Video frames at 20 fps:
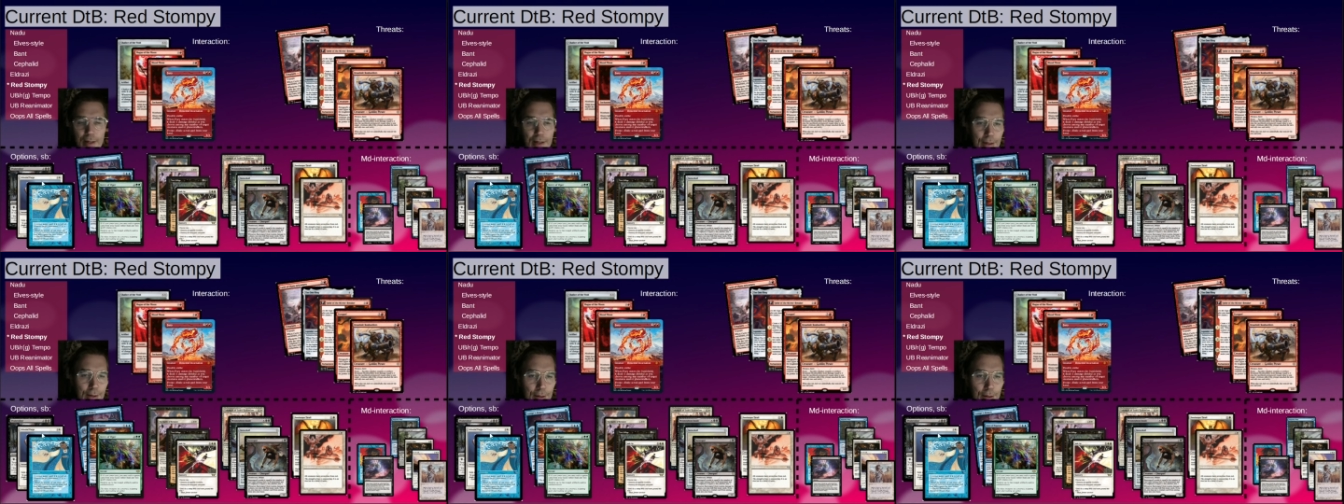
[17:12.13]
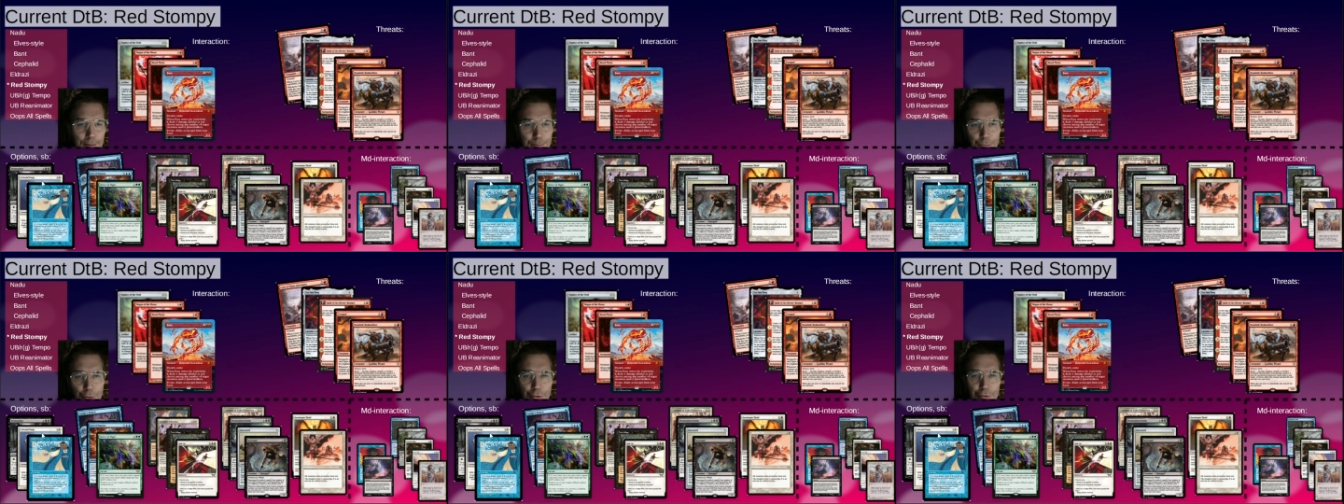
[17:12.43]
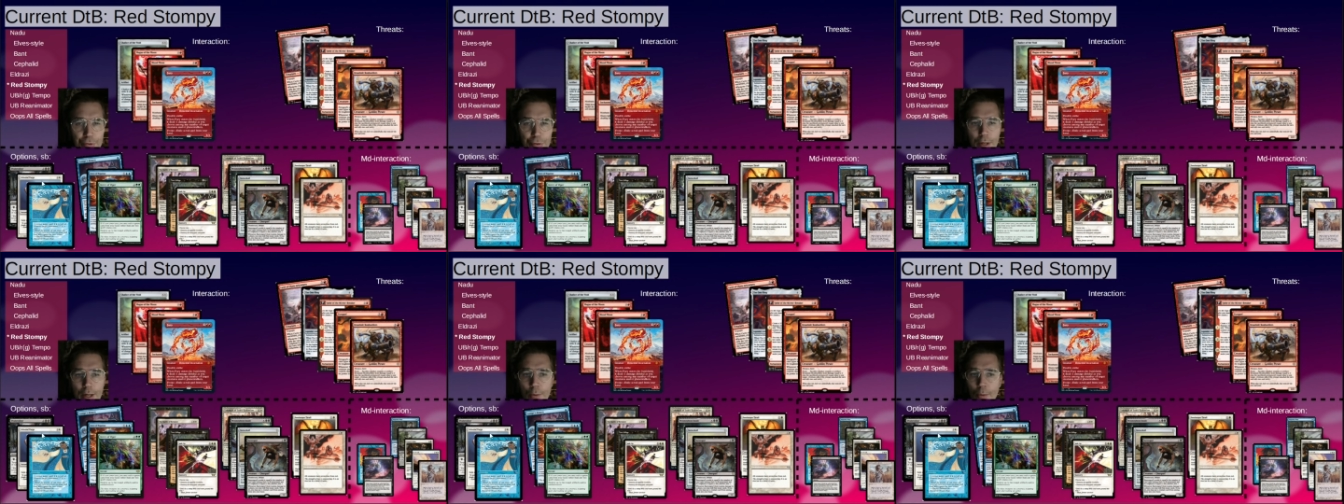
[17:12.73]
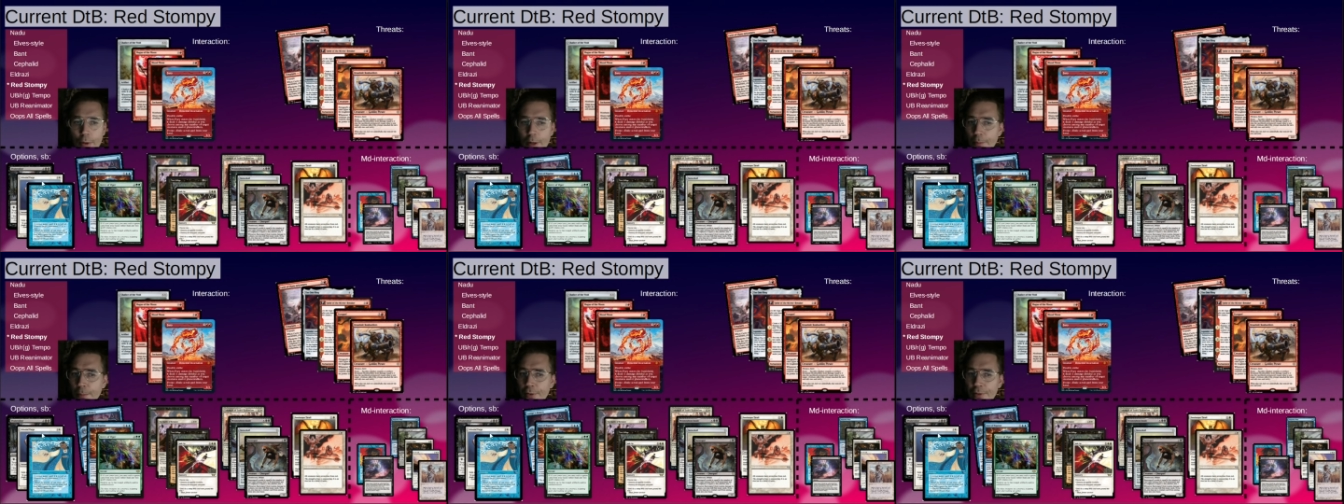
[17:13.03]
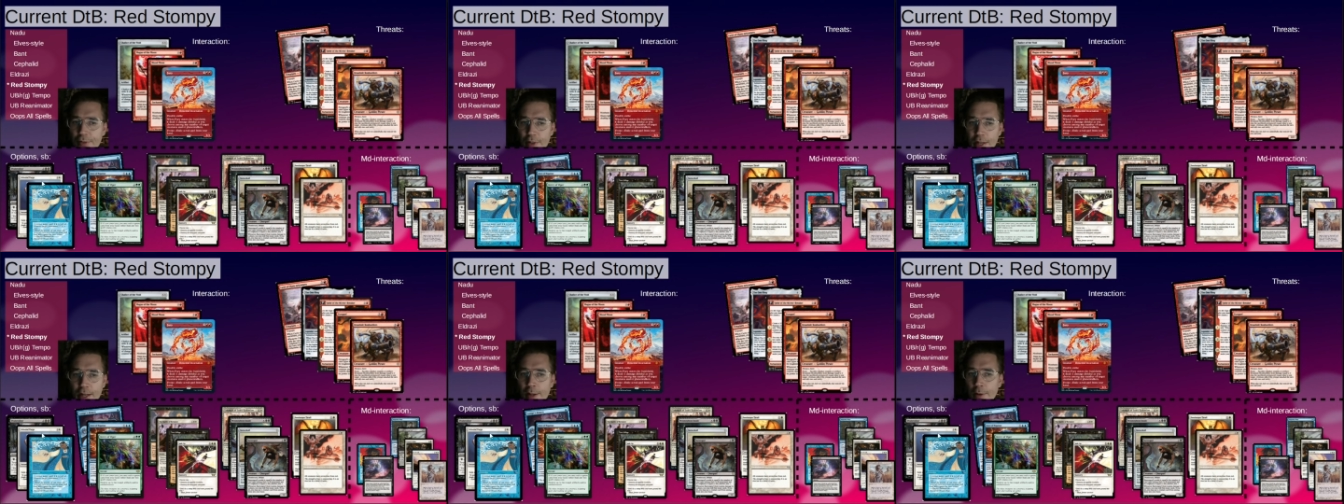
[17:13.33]
I'm not sure
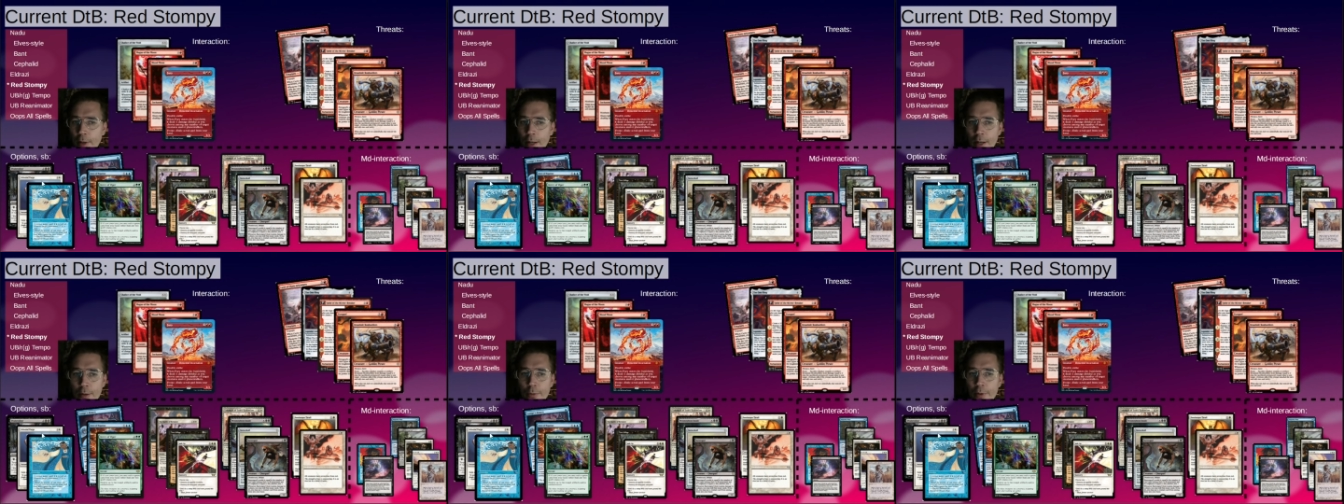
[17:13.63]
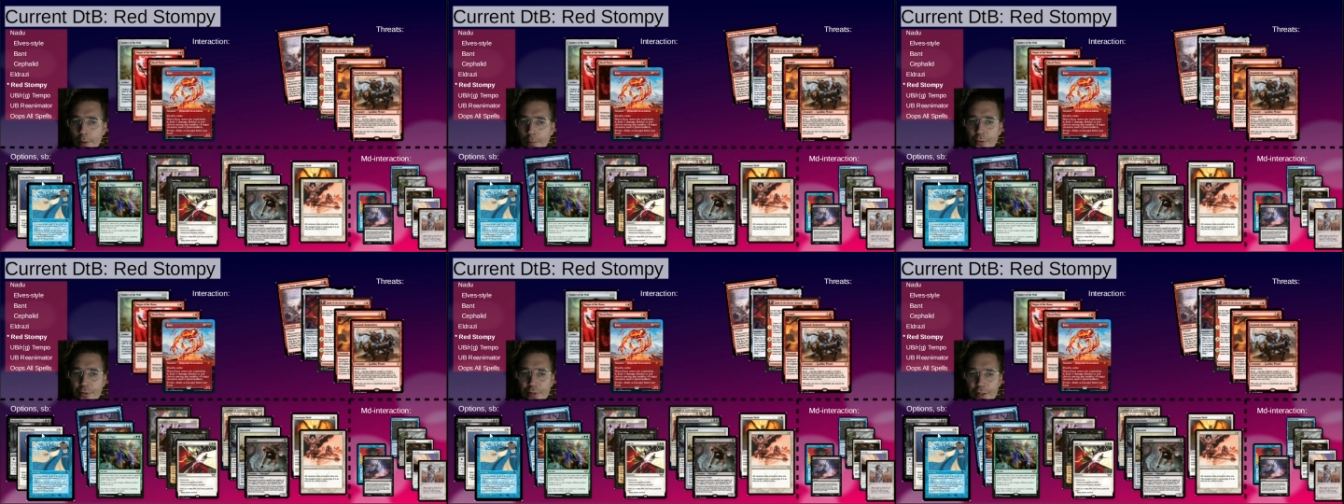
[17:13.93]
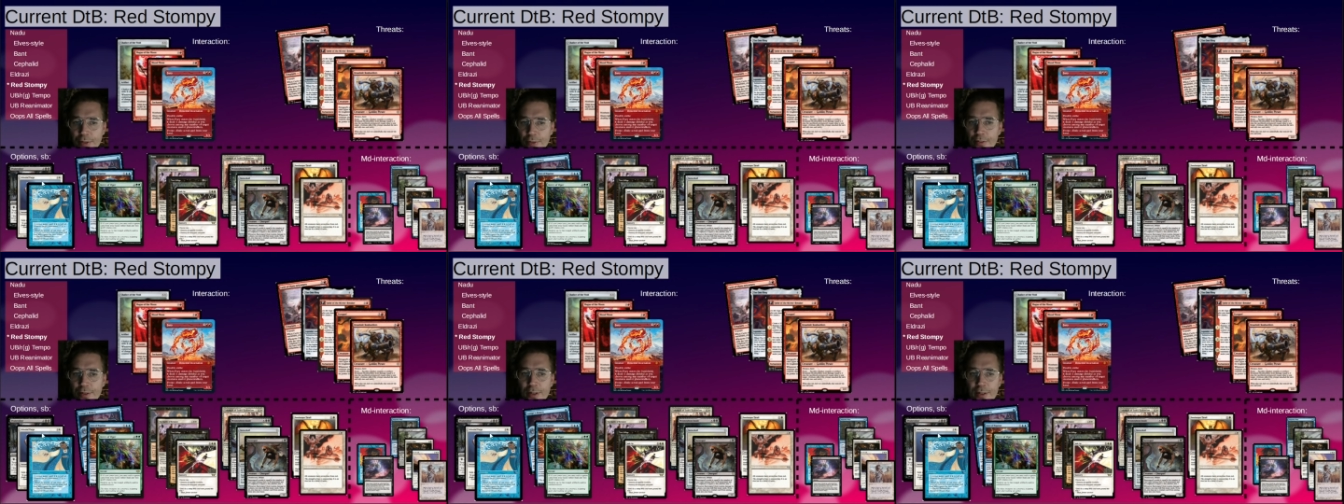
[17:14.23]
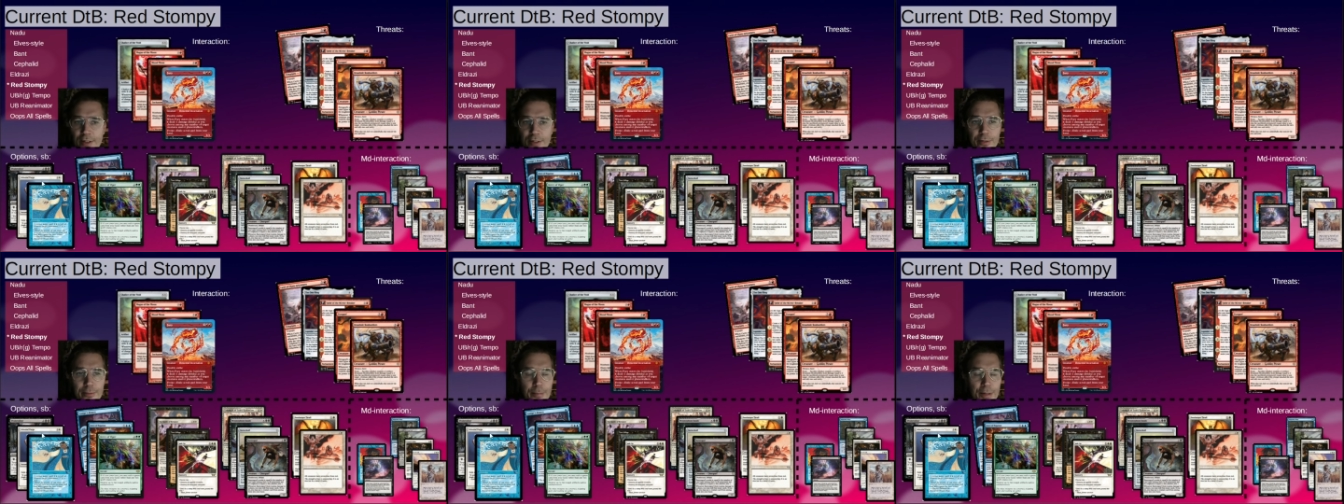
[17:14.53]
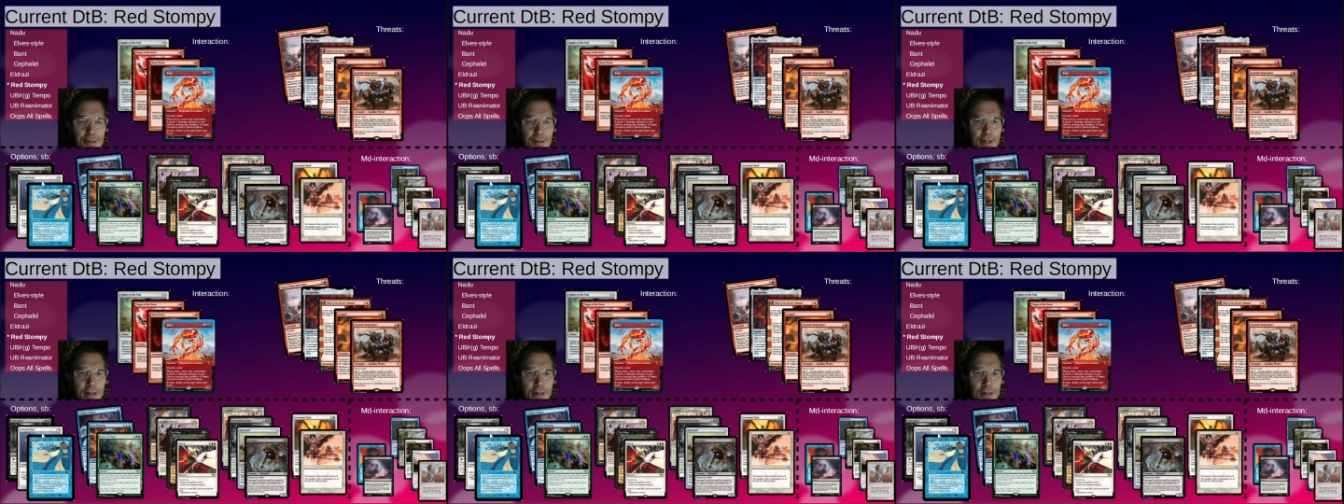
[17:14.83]
how well positioned it is,
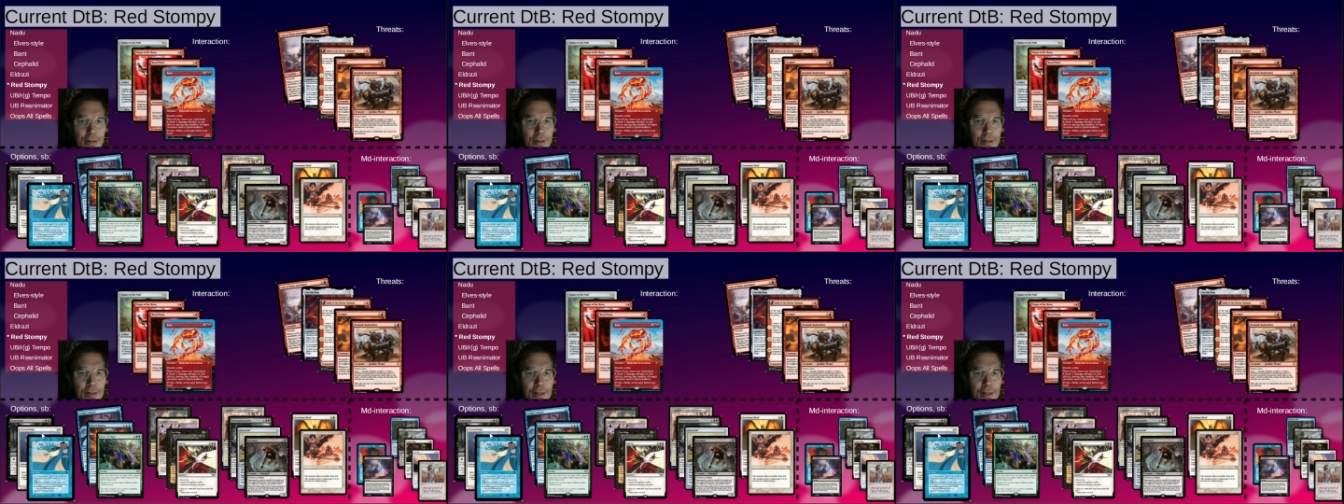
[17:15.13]
but there